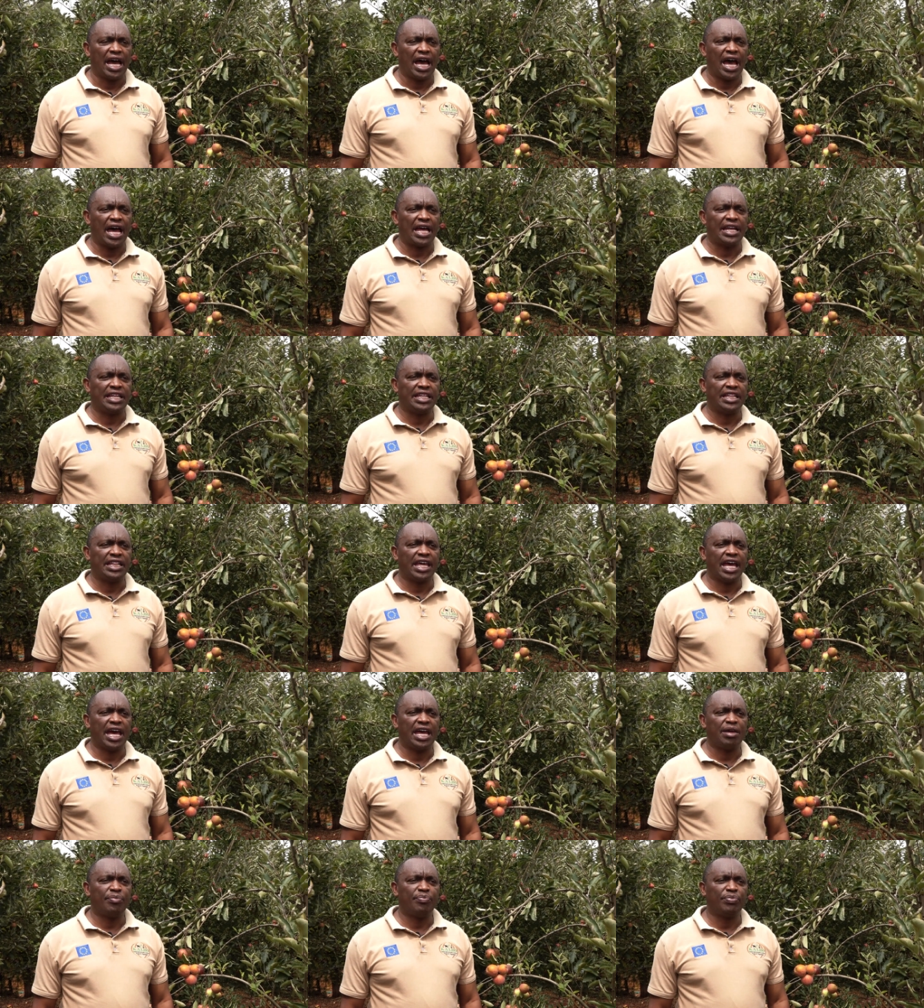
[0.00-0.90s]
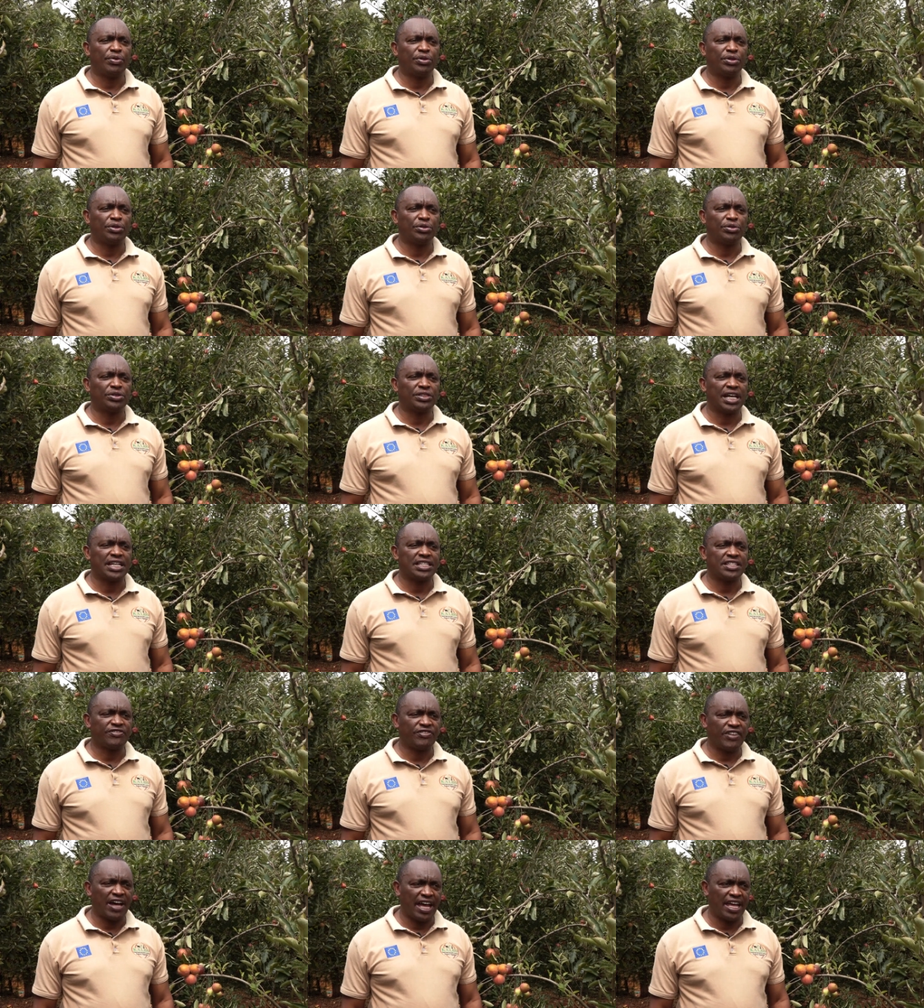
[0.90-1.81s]
and they are able to
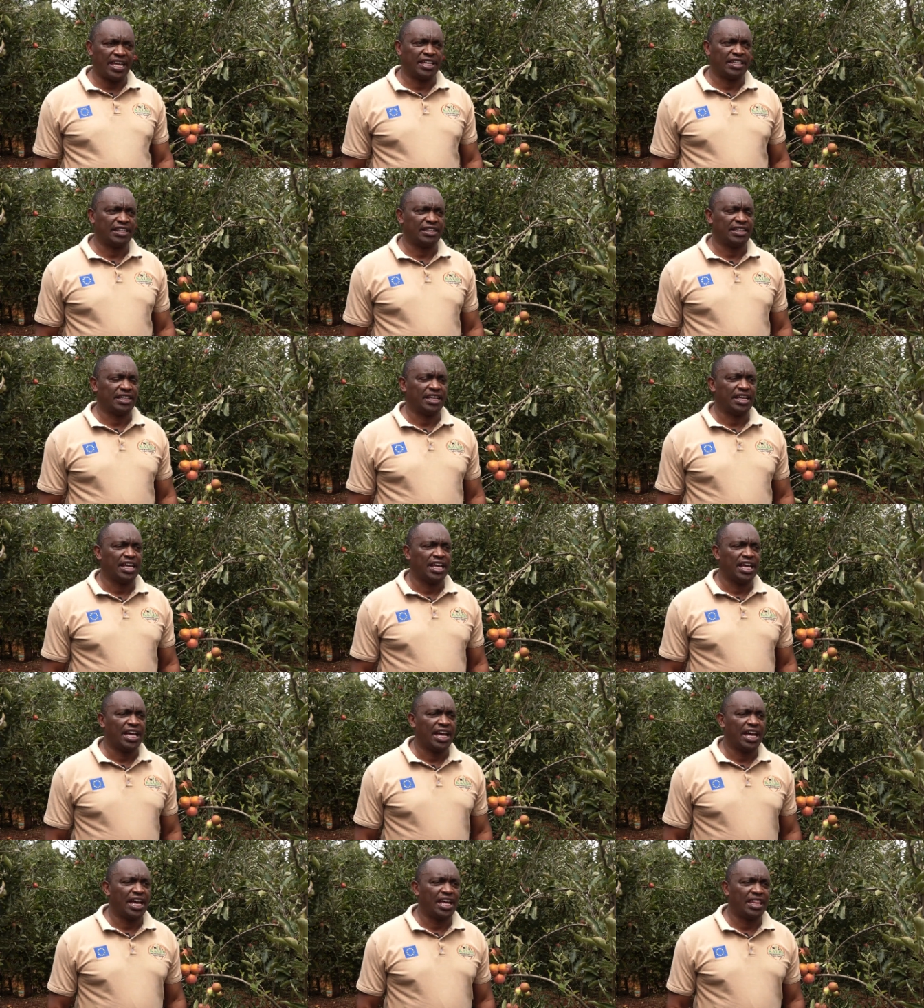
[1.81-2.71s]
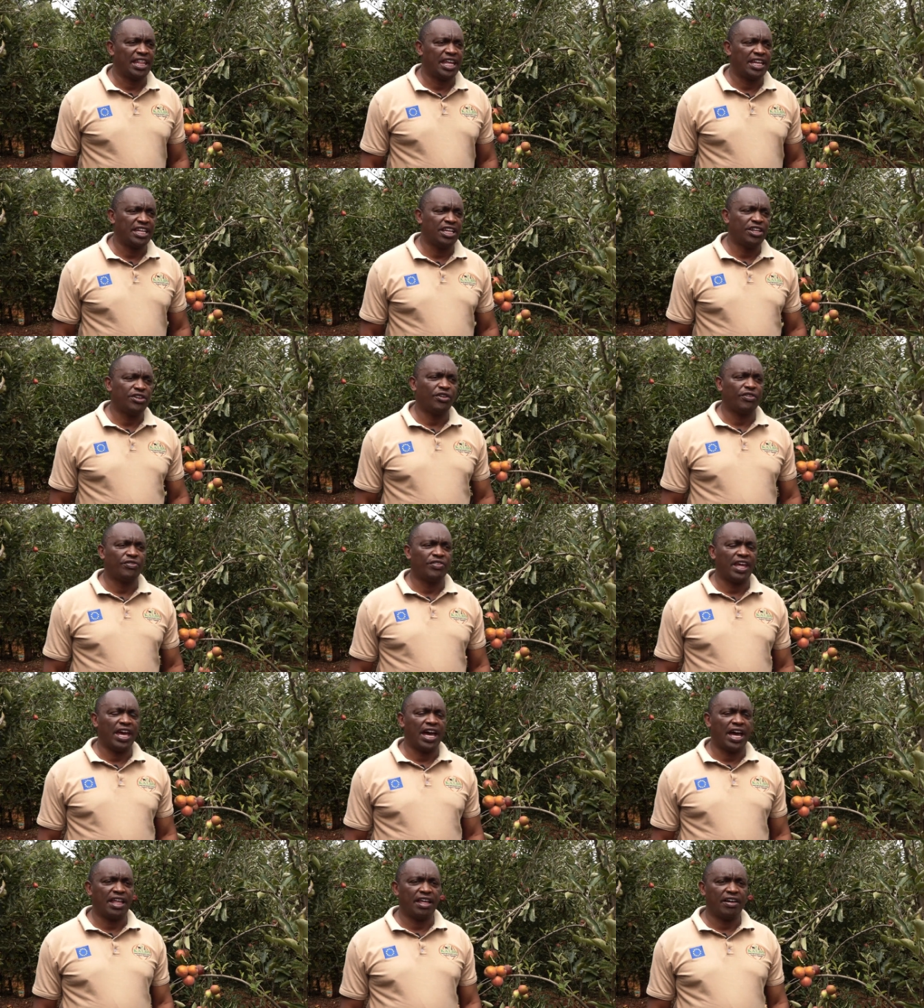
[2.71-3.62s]
satisfy uh, the need of
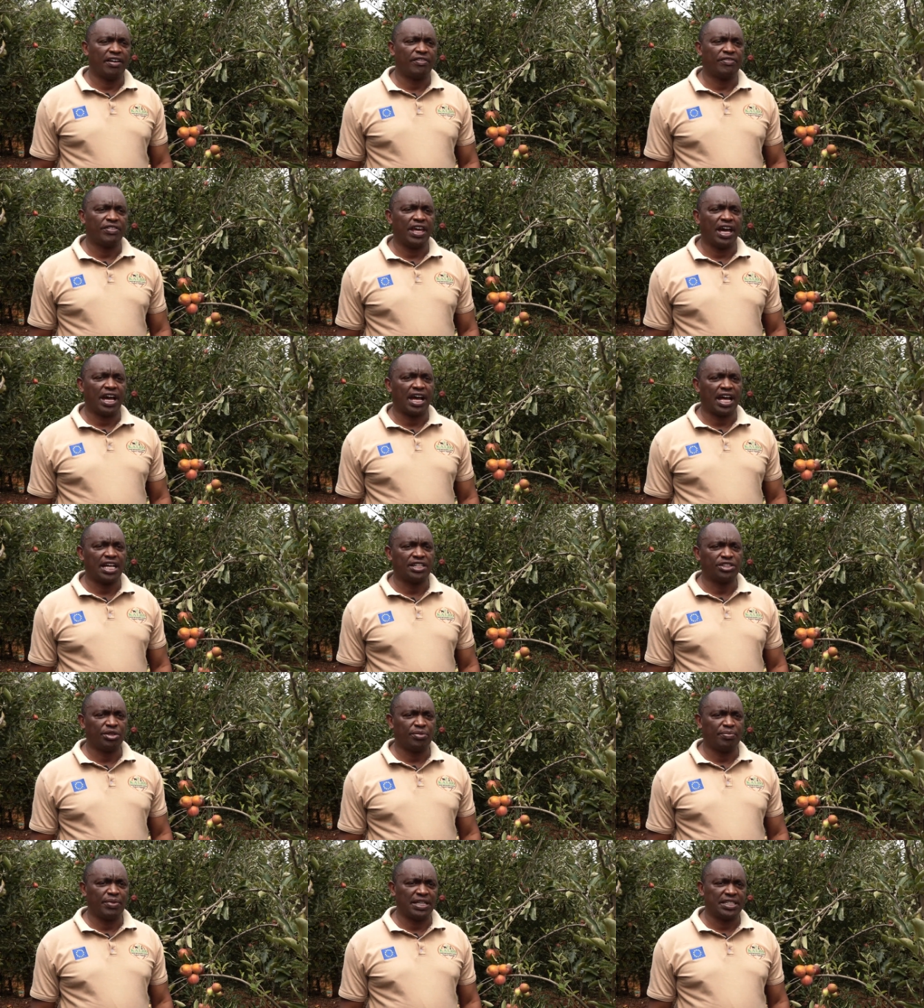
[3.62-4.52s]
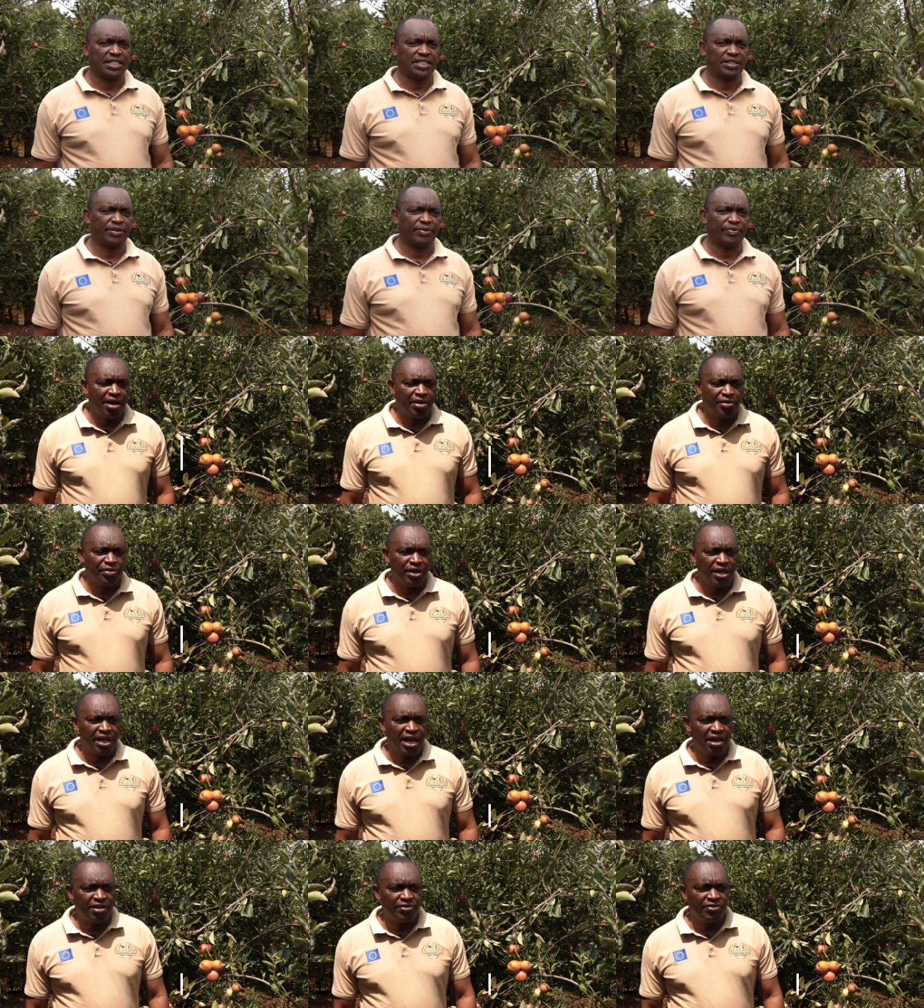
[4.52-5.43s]
their, of their customers. Uh, we
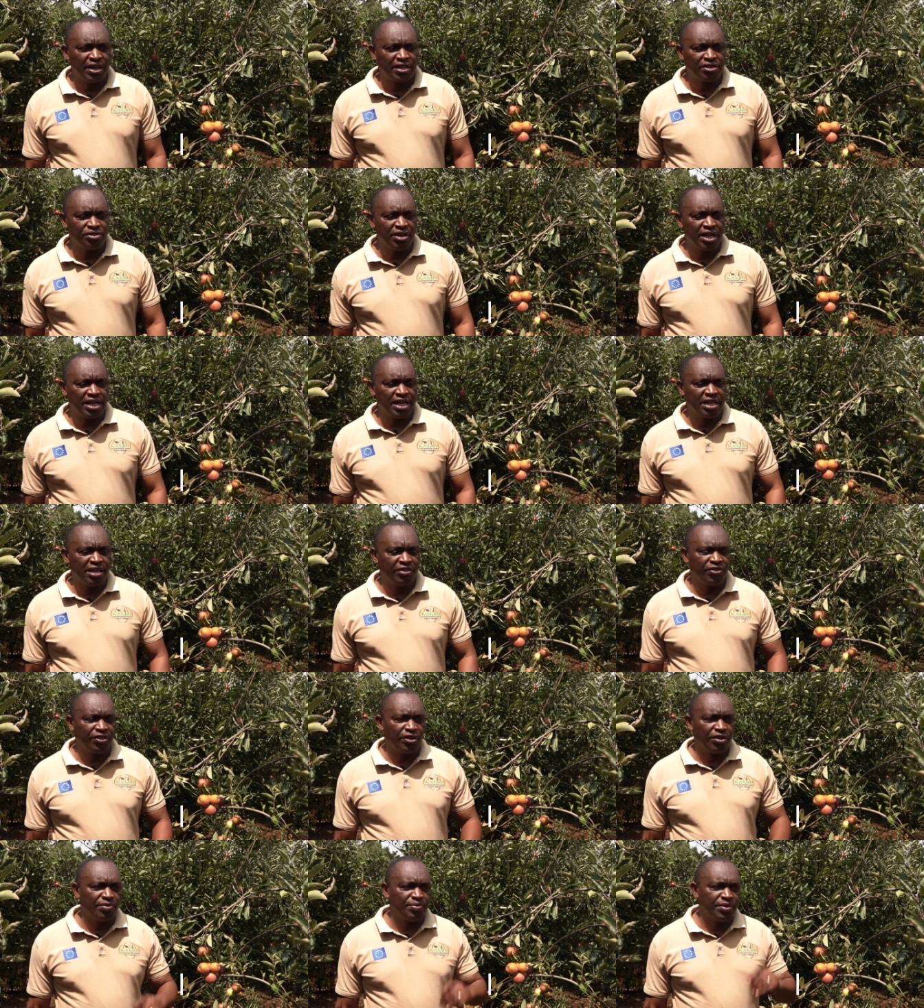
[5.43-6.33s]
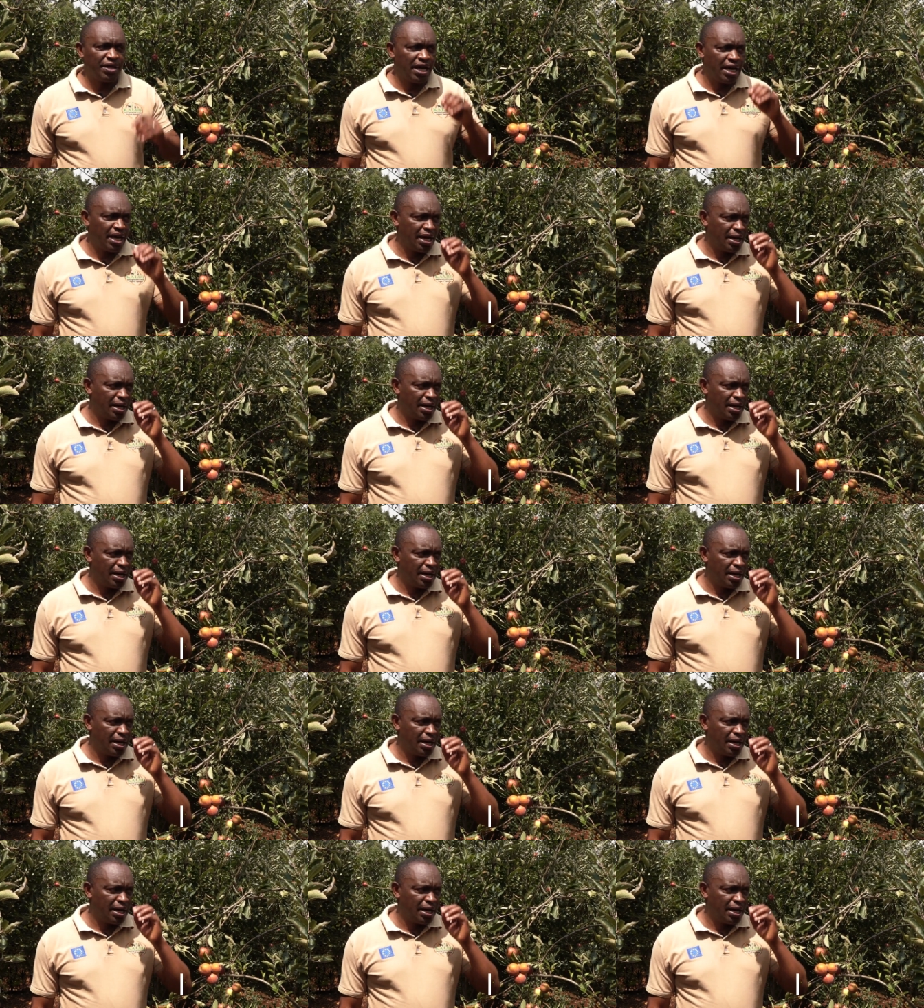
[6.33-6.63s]
have actually developed